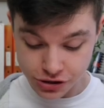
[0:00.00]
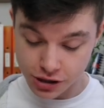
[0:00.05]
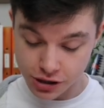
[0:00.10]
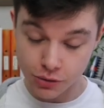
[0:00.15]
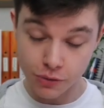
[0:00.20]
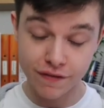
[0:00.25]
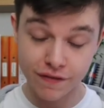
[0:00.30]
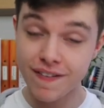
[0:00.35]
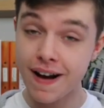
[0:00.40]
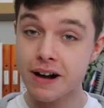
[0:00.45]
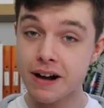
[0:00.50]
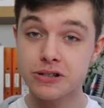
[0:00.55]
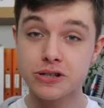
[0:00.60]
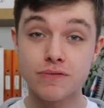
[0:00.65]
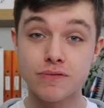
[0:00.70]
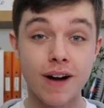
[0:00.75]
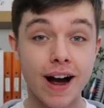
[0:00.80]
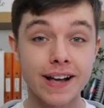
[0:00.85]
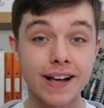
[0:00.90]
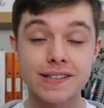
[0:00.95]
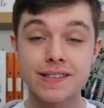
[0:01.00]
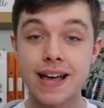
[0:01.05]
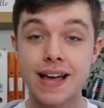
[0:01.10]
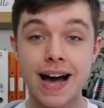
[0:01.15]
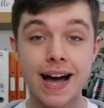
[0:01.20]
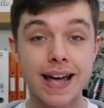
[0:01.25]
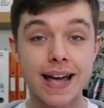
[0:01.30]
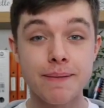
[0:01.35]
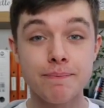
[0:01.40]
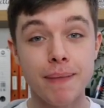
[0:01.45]
to factorise
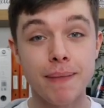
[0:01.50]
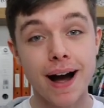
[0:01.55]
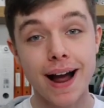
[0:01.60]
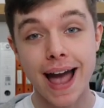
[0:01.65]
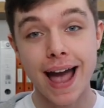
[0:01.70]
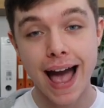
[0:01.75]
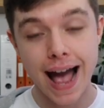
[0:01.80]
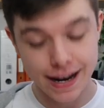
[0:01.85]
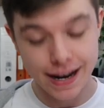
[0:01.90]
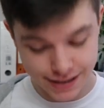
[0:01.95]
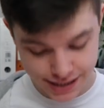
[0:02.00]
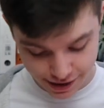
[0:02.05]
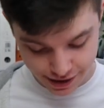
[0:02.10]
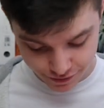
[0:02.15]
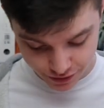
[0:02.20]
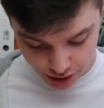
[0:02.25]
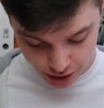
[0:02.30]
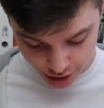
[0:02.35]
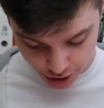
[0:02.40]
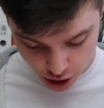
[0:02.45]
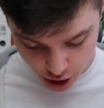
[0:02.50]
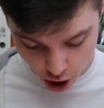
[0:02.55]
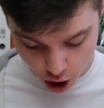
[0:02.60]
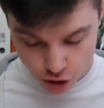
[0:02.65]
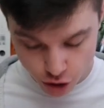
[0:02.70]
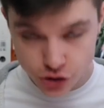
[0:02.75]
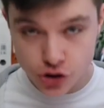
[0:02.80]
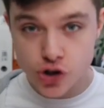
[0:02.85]
that in my head, definitely not.